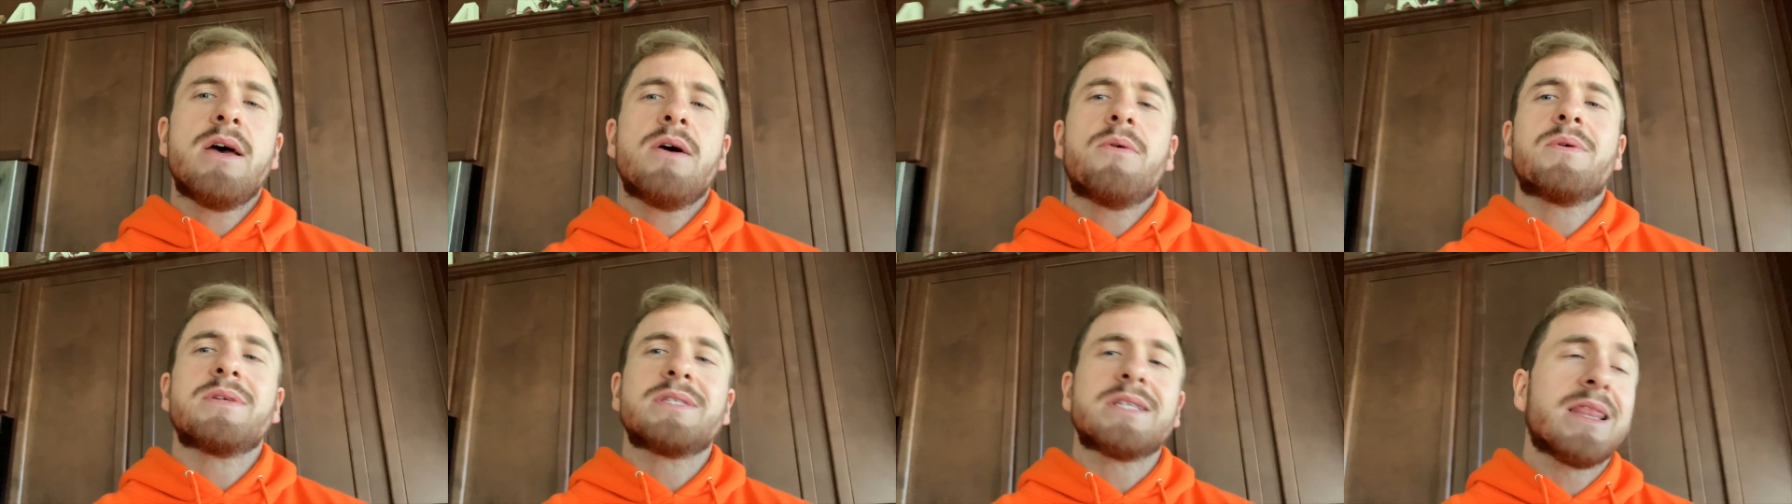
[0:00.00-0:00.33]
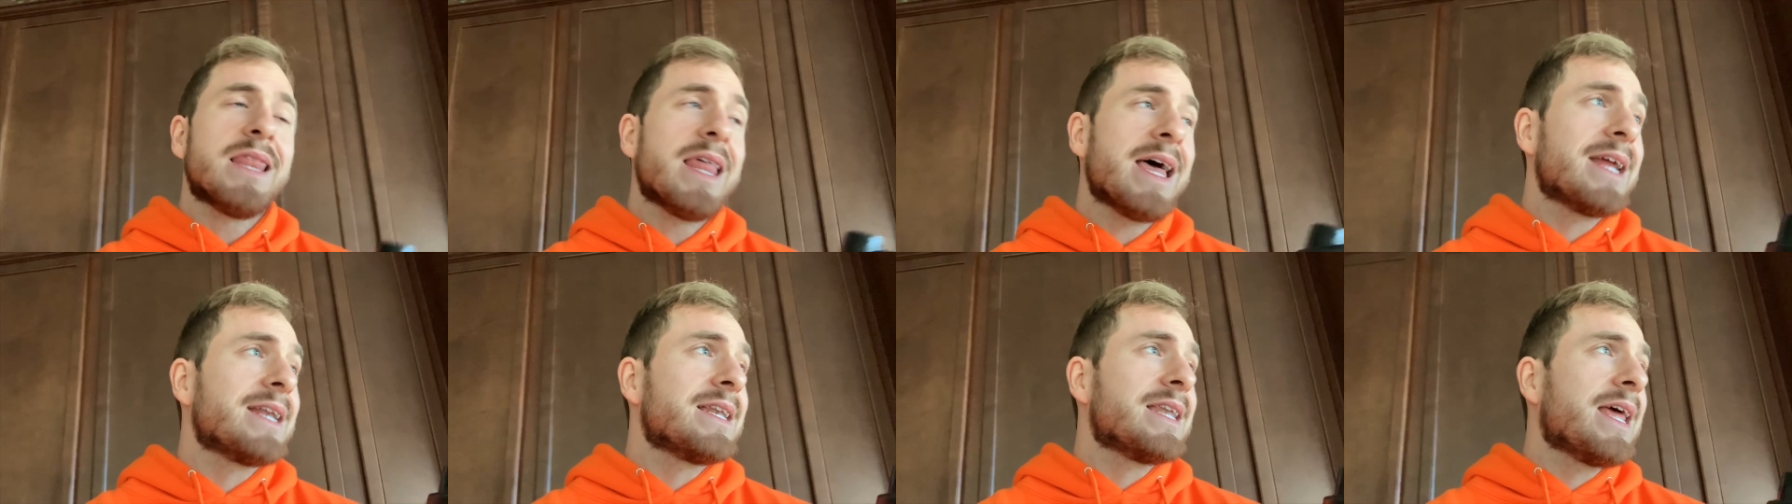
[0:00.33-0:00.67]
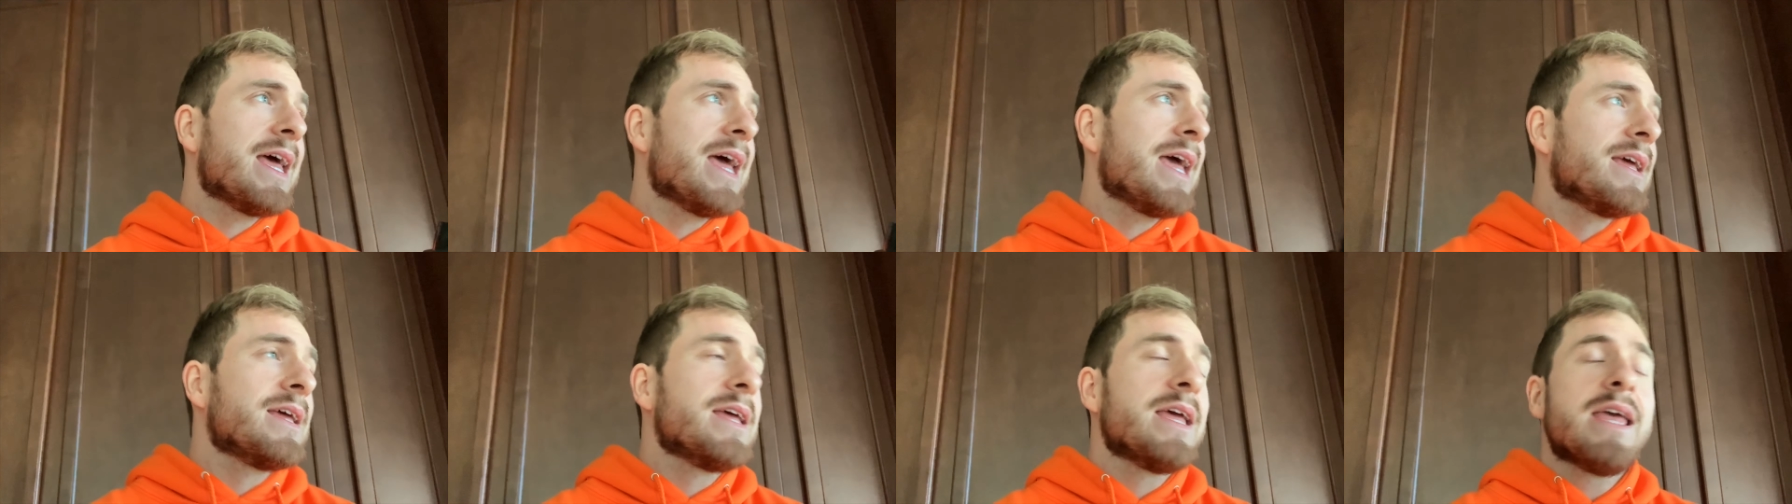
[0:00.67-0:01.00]
was a leg
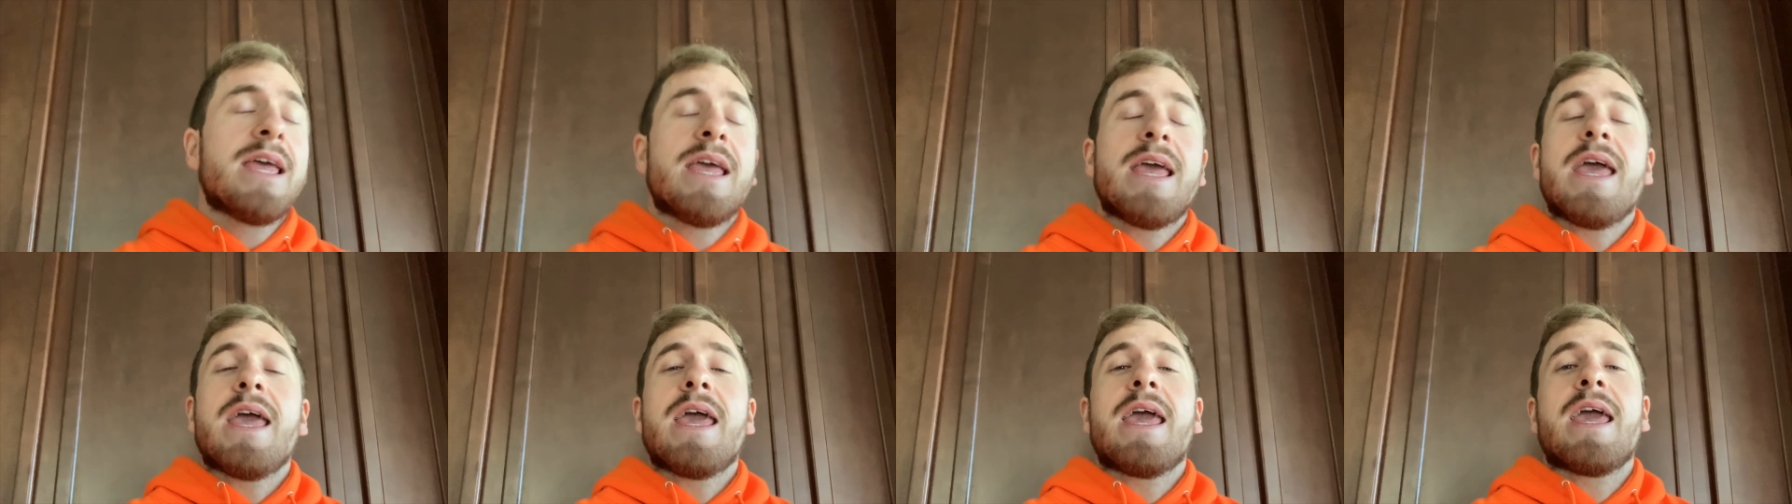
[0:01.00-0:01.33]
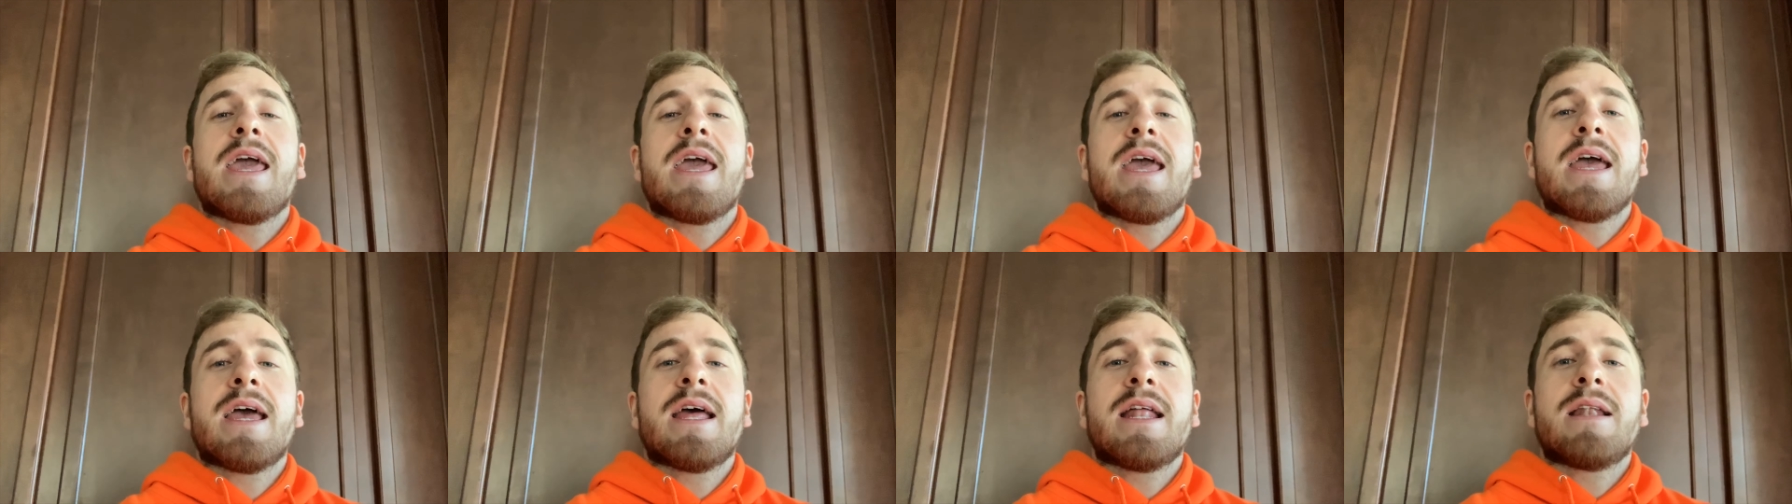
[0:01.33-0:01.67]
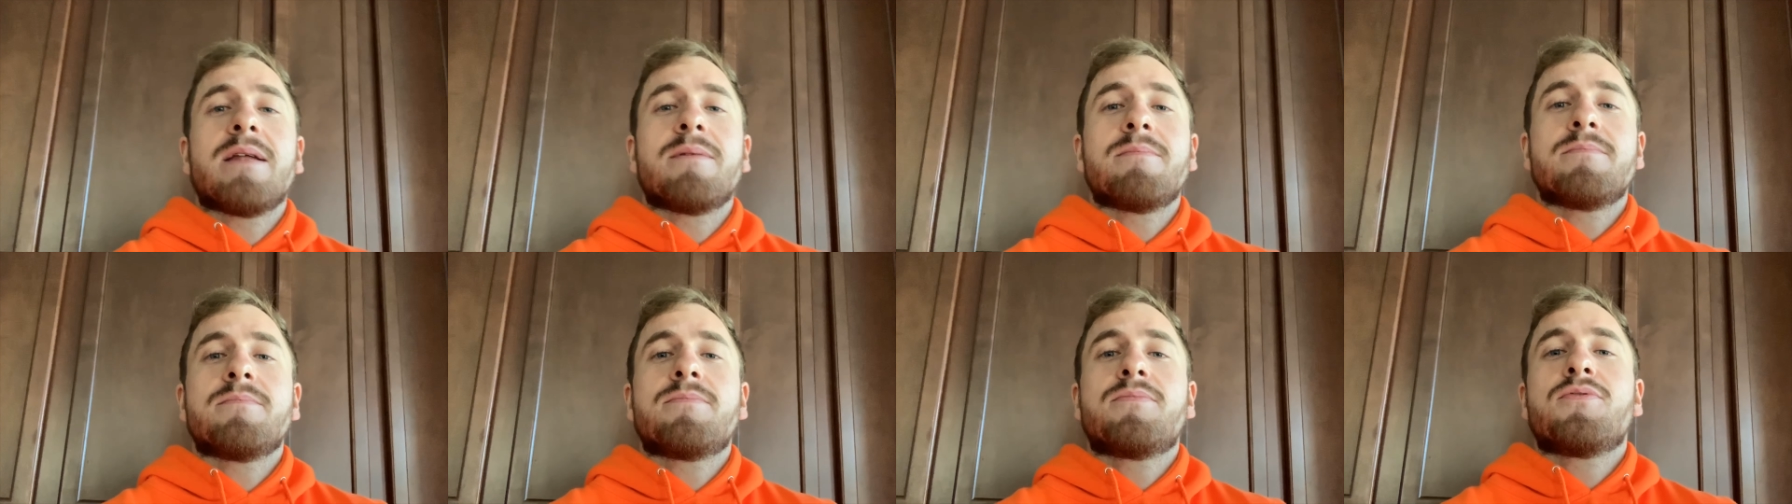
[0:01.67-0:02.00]
day and
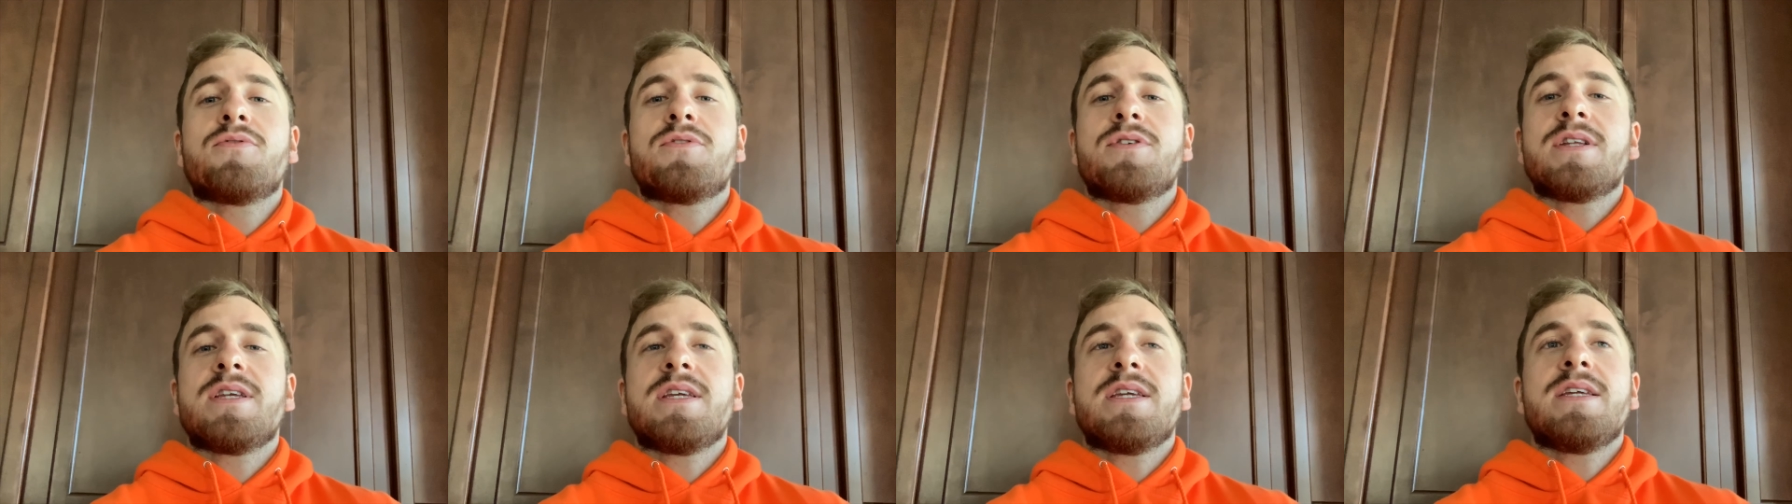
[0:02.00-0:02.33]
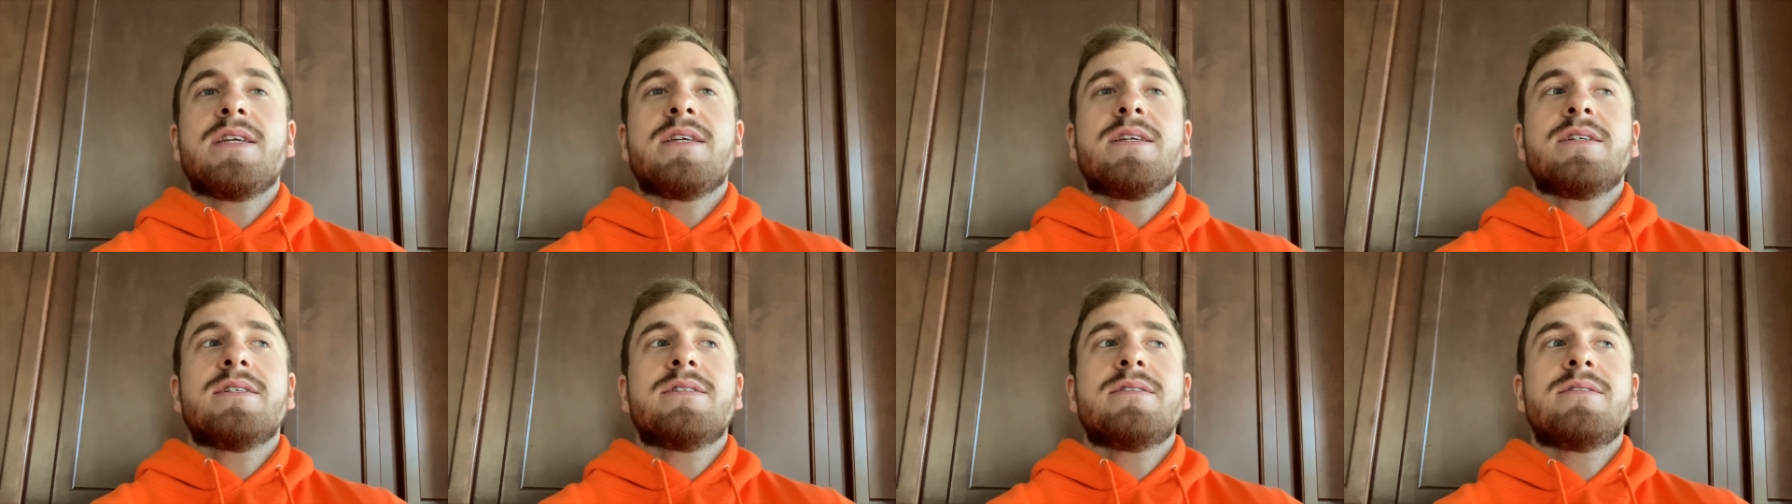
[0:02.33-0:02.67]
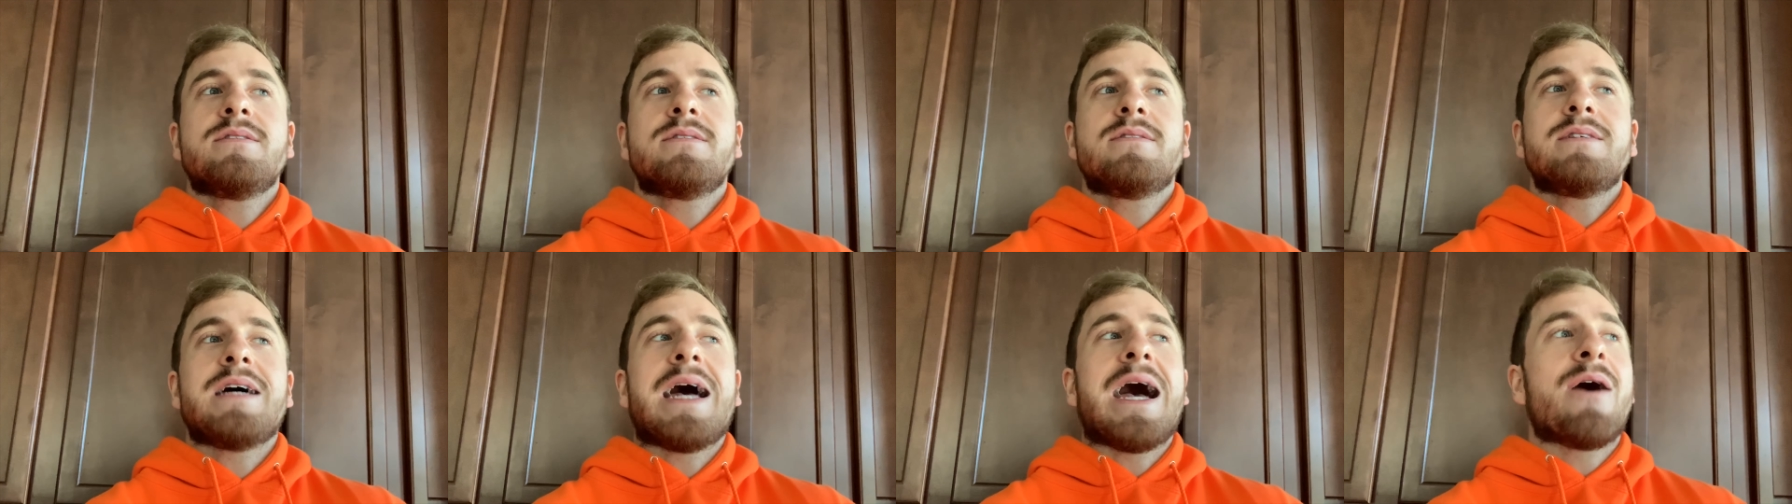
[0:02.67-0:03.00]
I'm pretty
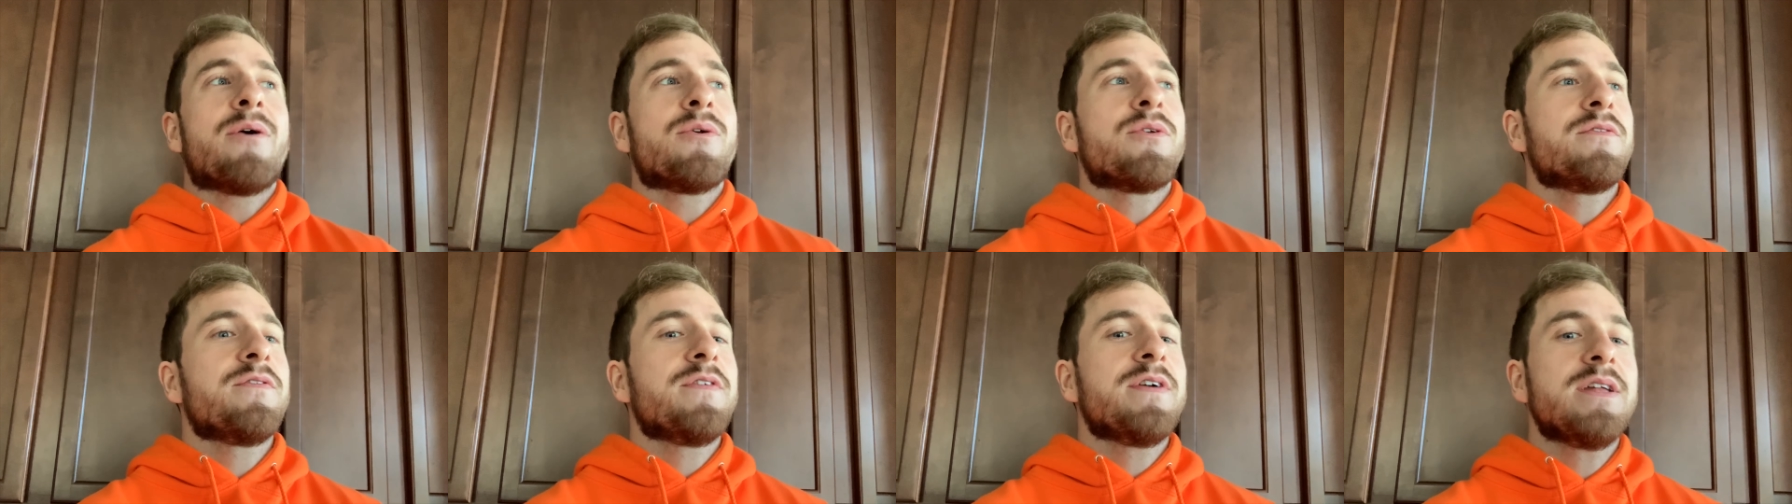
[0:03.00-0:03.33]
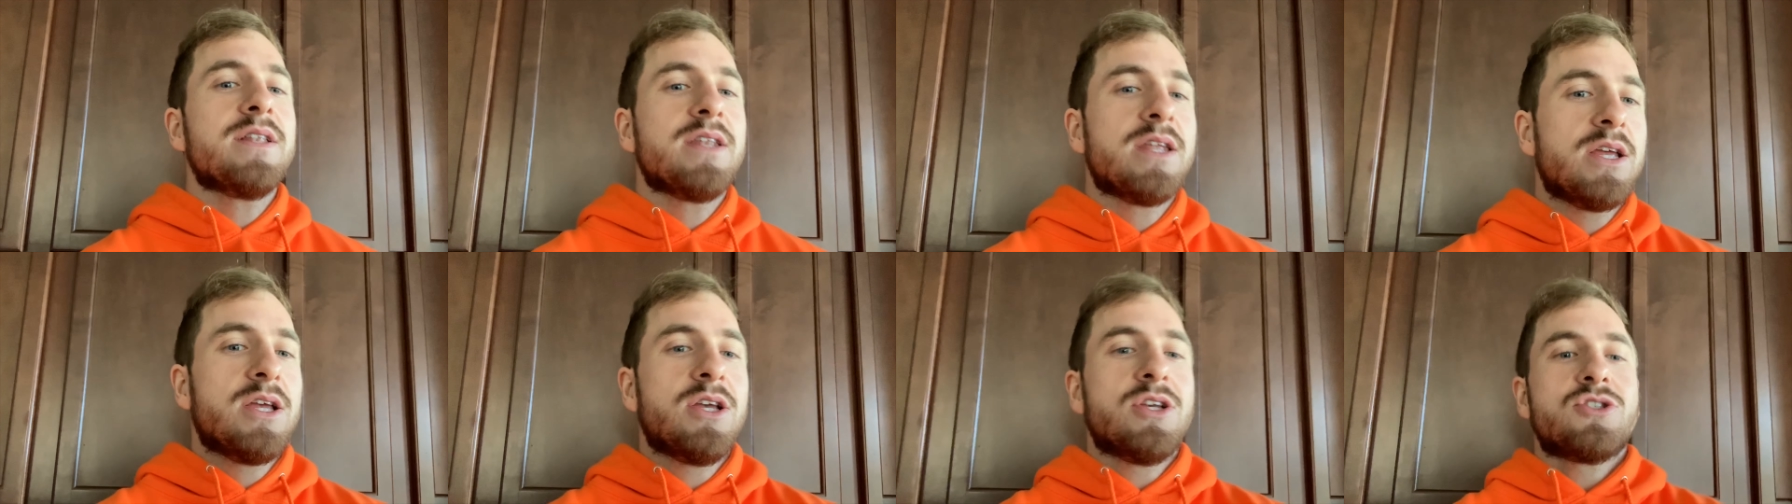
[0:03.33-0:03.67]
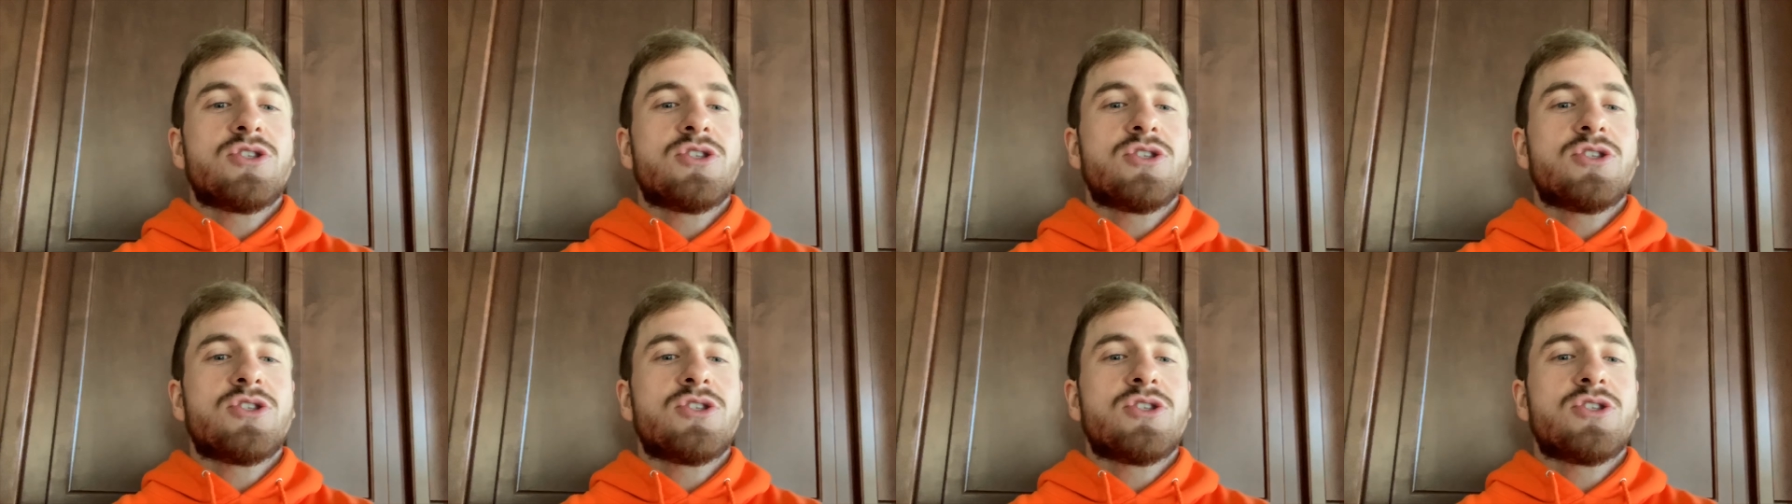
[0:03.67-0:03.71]
out of it.